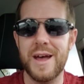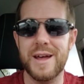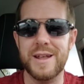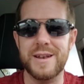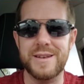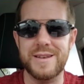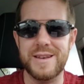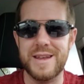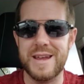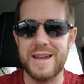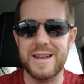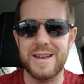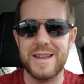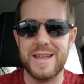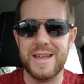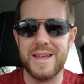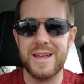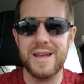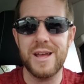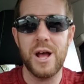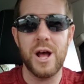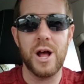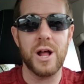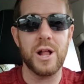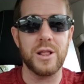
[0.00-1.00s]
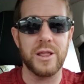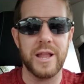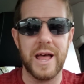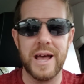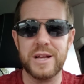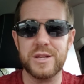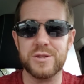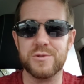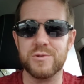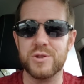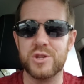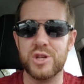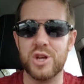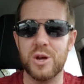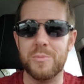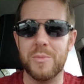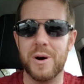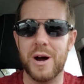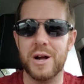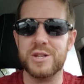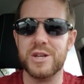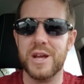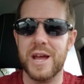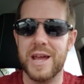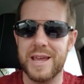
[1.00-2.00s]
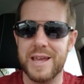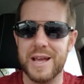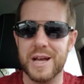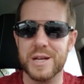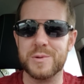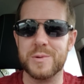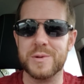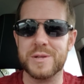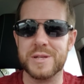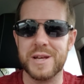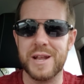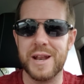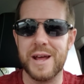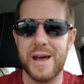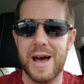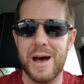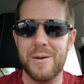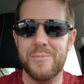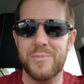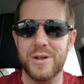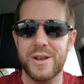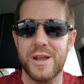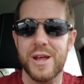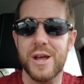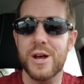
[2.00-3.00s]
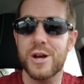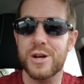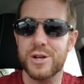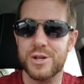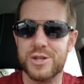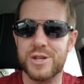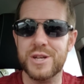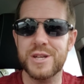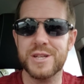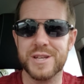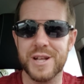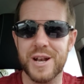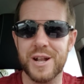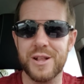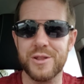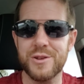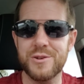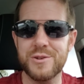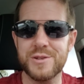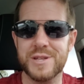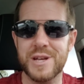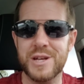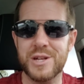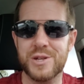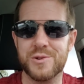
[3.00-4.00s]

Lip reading: needy, likes her too much, and guess what's going to happen? She's going to lose